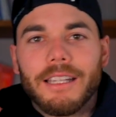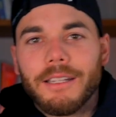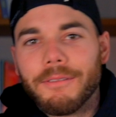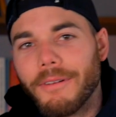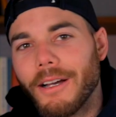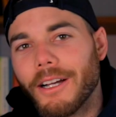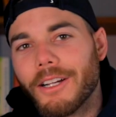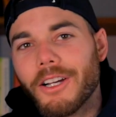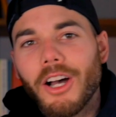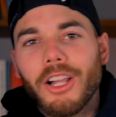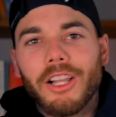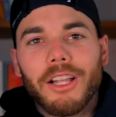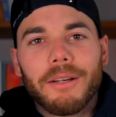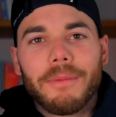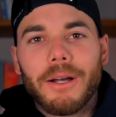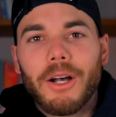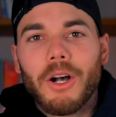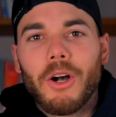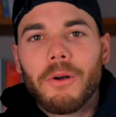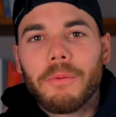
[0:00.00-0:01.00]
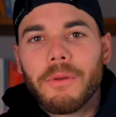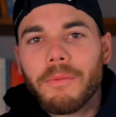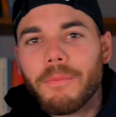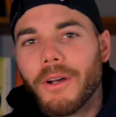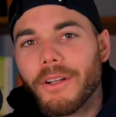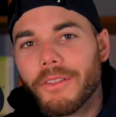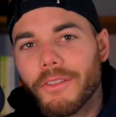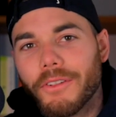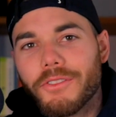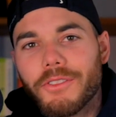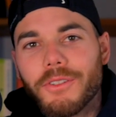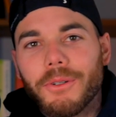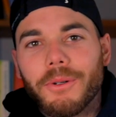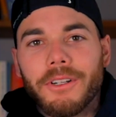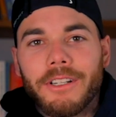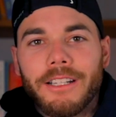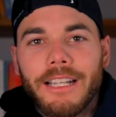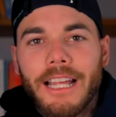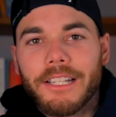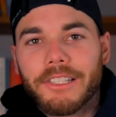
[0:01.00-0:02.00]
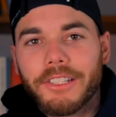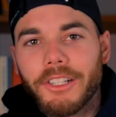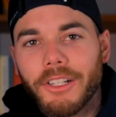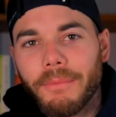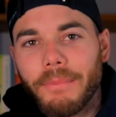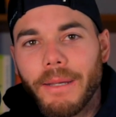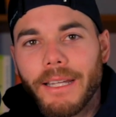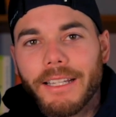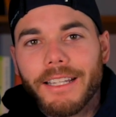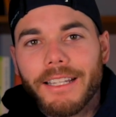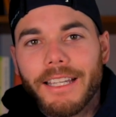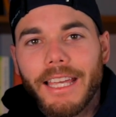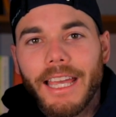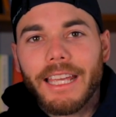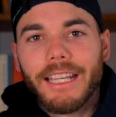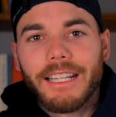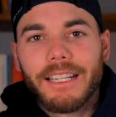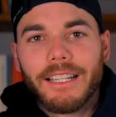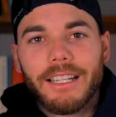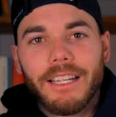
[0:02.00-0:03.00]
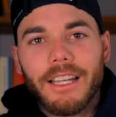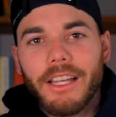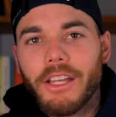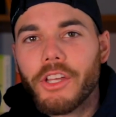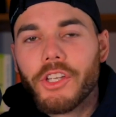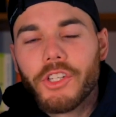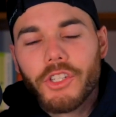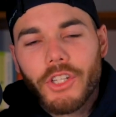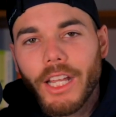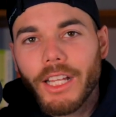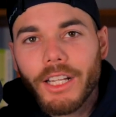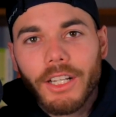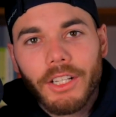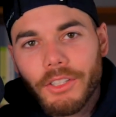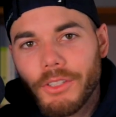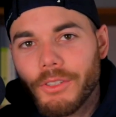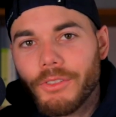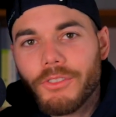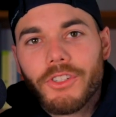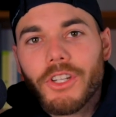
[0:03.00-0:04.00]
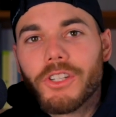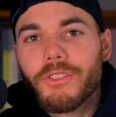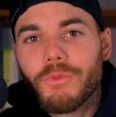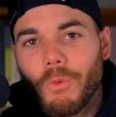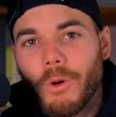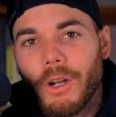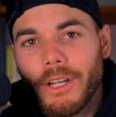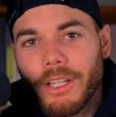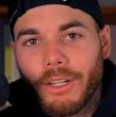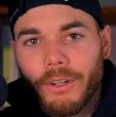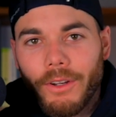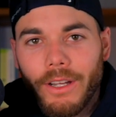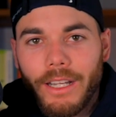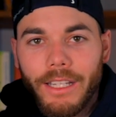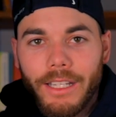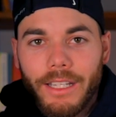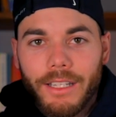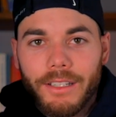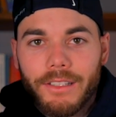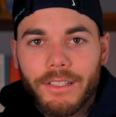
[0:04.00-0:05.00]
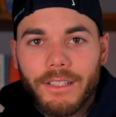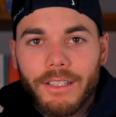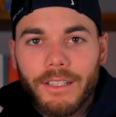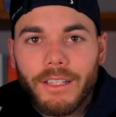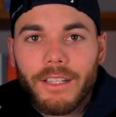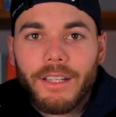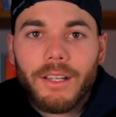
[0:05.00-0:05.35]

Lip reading: If I call up my homie Martha Stewart and ask her to bake a cake, she ain't going to use just one ingredient.